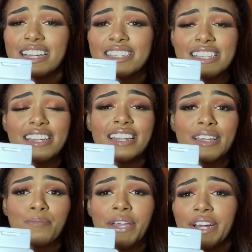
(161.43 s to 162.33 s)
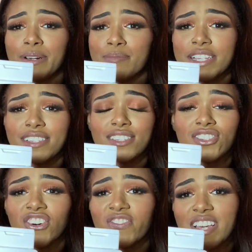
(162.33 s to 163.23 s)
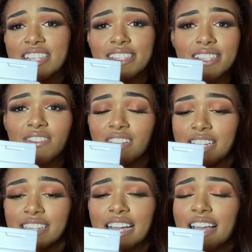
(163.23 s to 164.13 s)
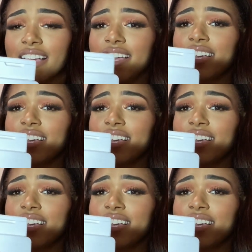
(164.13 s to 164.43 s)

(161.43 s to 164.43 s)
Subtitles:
I said, like parabens, sulfate, stuff like that.